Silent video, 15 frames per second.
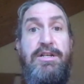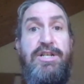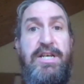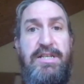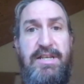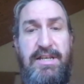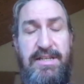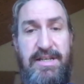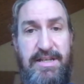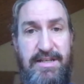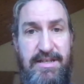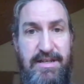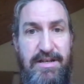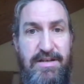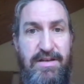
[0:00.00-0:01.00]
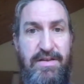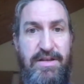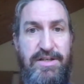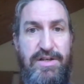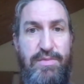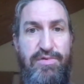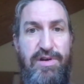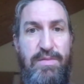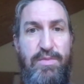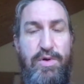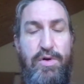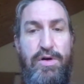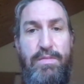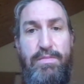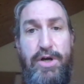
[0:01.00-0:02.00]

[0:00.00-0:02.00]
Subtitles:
justices to the Supreme Court,